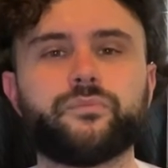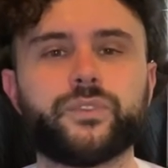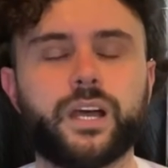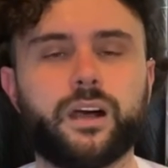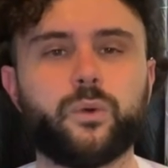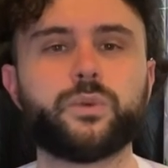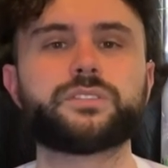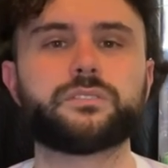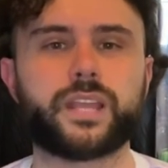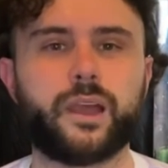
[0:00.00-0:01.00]

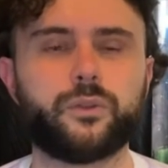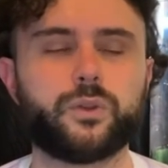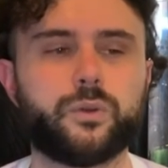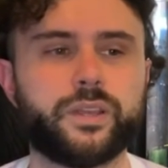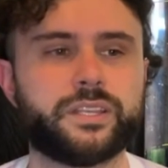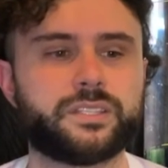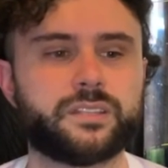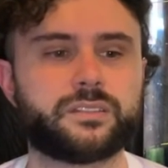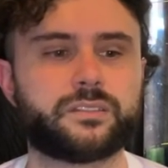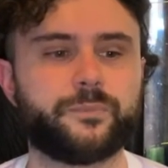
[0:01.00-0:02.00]
Whistledown, who is
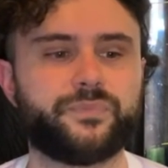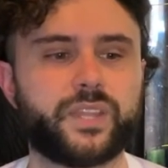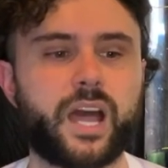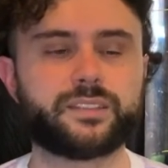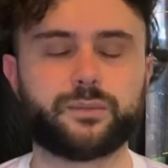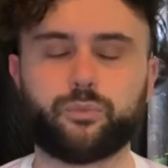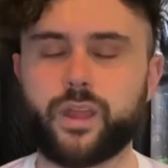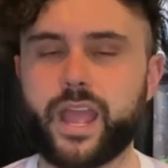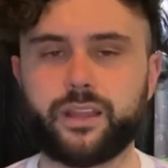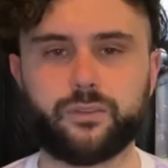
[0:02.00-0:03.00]
this gossip
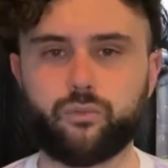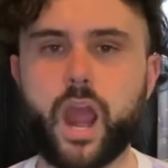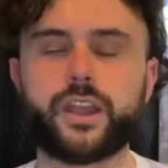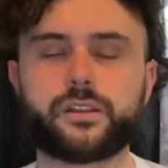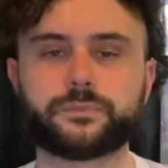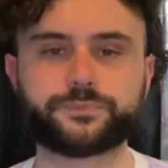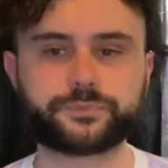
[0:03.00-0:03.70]
rag writer.